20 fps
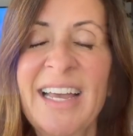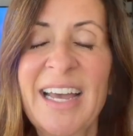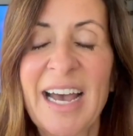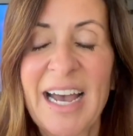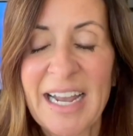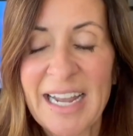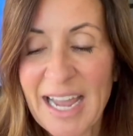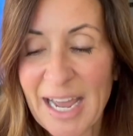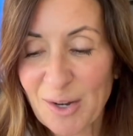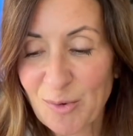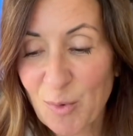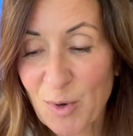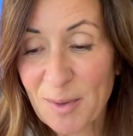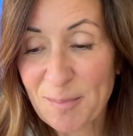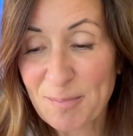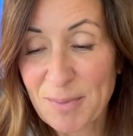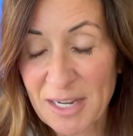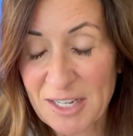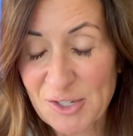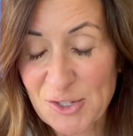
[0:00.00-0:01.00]
I had
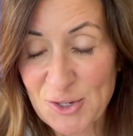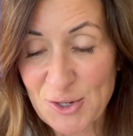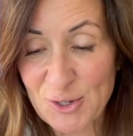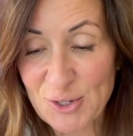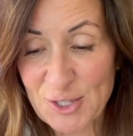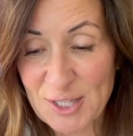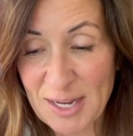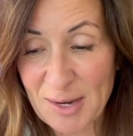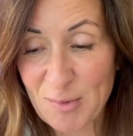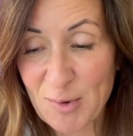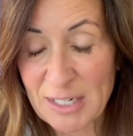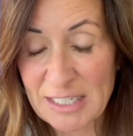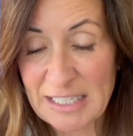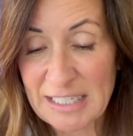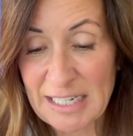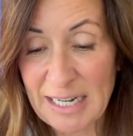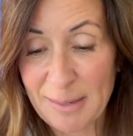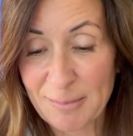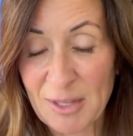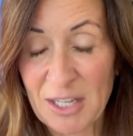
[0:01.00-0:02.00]
one pastor say one
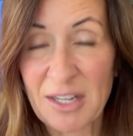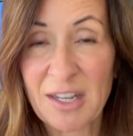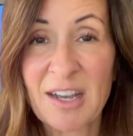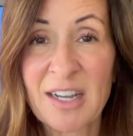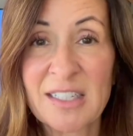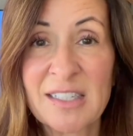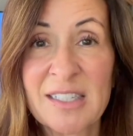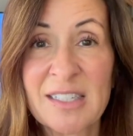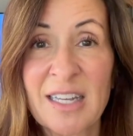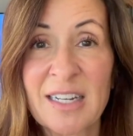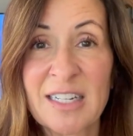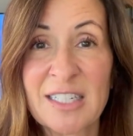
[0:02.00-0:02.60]
time that God set